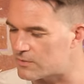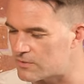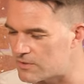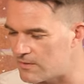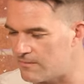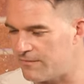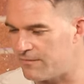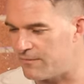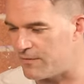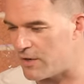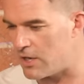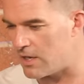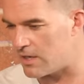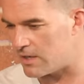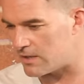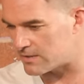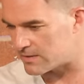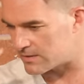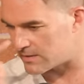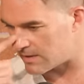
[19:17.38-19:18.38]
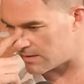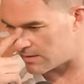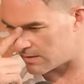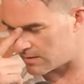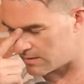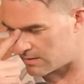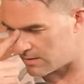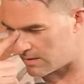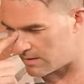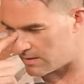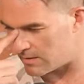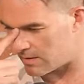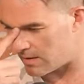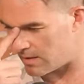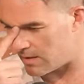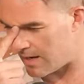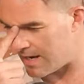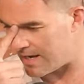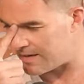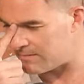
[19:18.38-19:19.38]
So I was on first, and
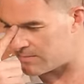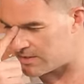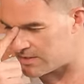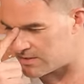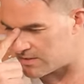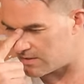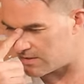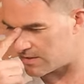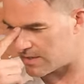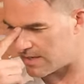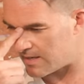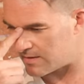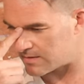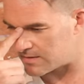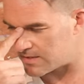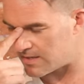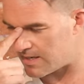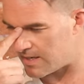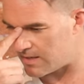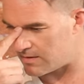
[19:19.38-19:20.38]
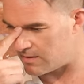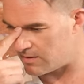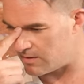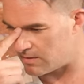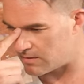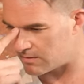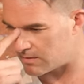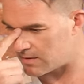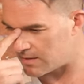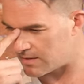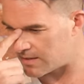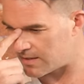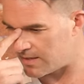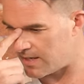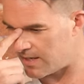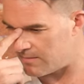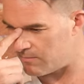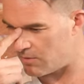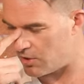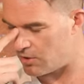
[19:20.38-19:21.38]
I hadn't been doing the character that long, and I
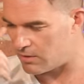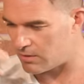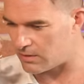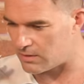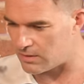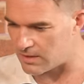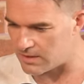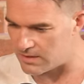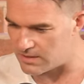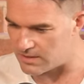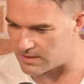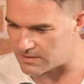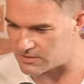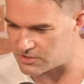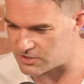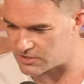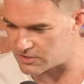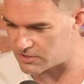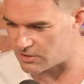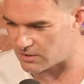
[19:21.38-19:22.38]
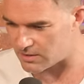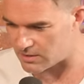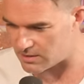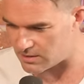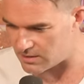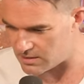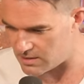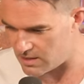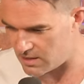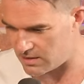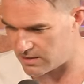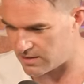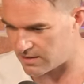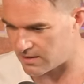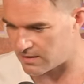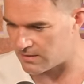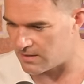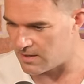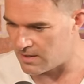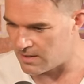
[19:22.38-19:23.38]
came on, and I just got
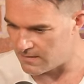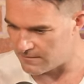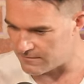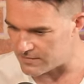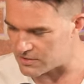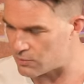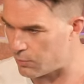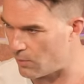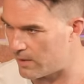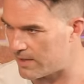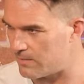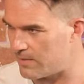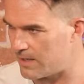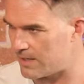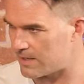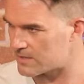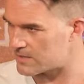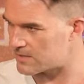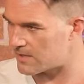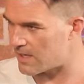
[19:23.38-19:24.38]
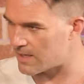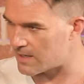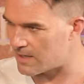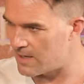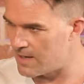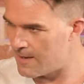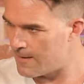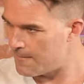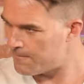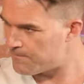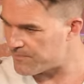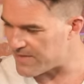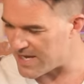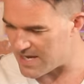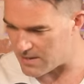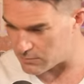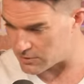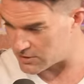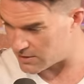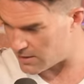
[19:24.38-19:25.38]
nothing for 20 minutes. Like,
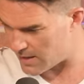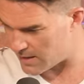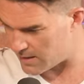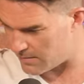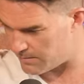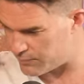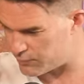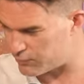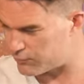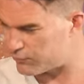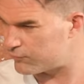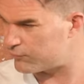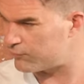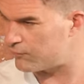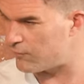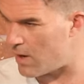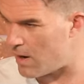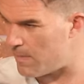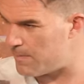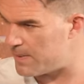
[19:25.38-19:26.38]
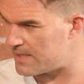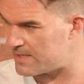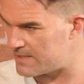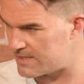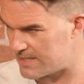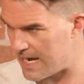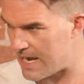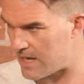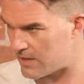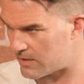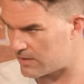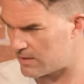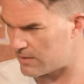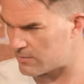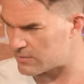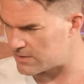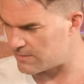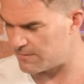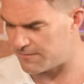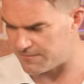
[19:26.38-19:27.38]
it was like a proper death, and
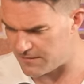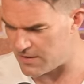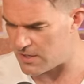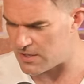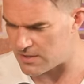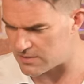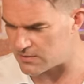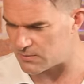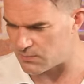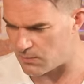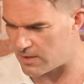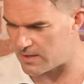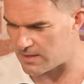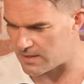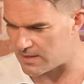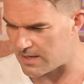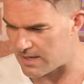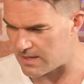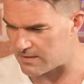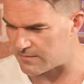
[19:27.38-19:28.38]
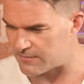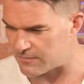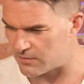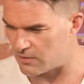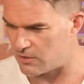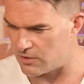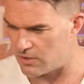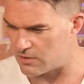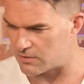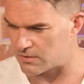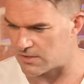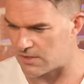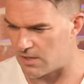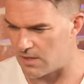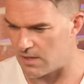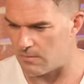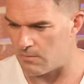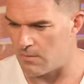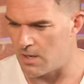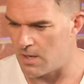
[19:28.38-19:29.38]
it was the first one I'd had for a long
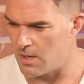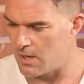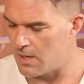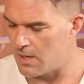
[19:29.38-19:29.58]
time.